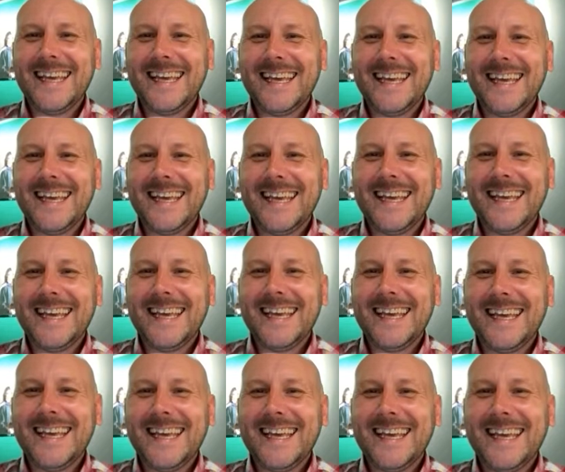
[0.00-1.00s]

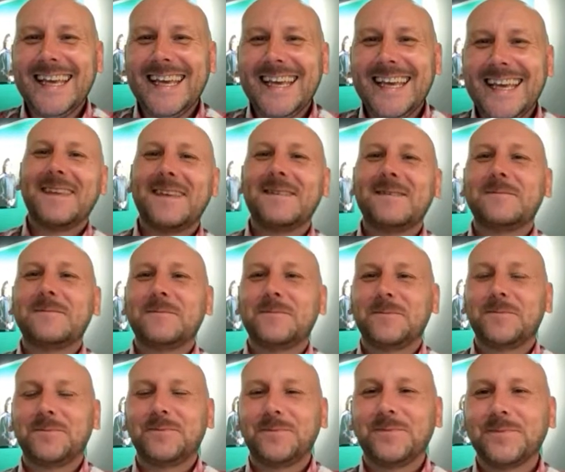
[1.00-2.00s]

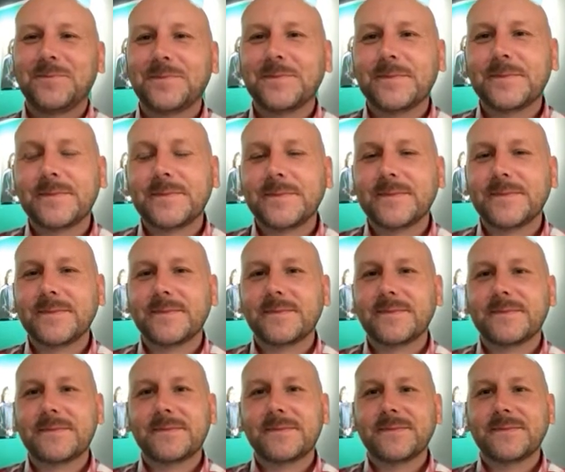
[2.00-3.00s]

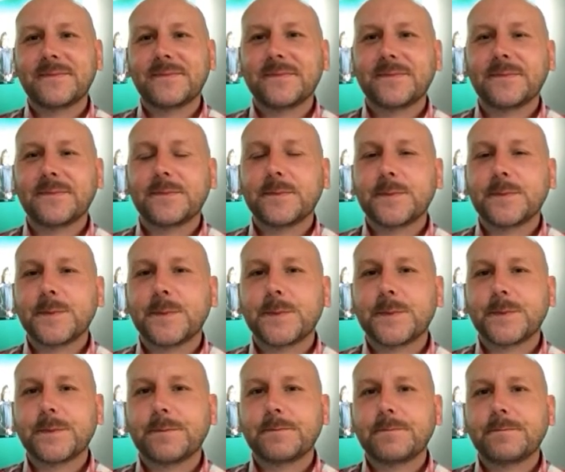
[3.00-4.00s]

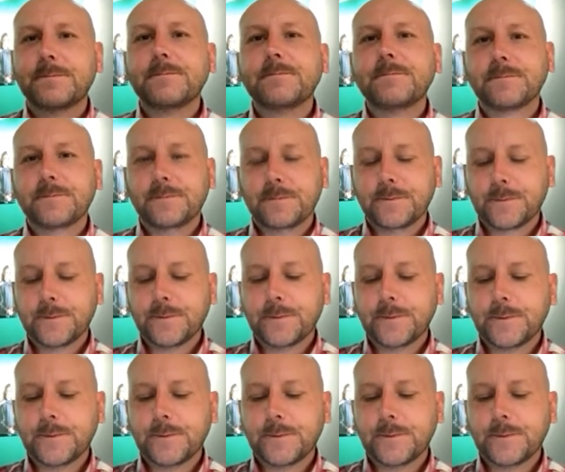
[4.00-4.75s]
(silent)